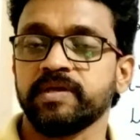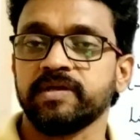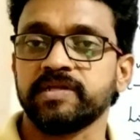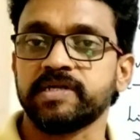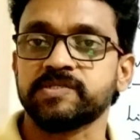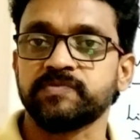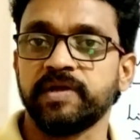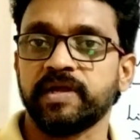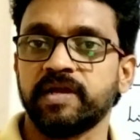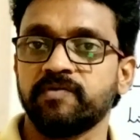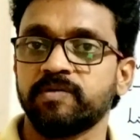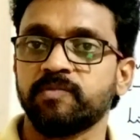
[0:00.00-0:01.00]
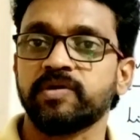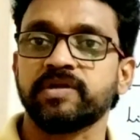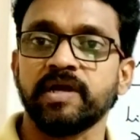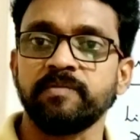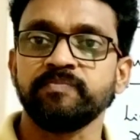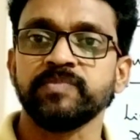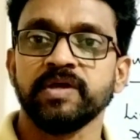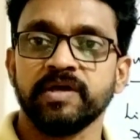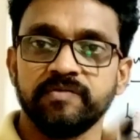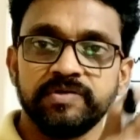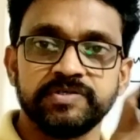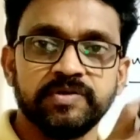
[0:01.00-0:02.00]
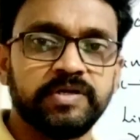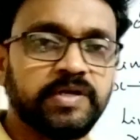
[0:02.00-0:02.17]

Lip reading: That's why again one more time we should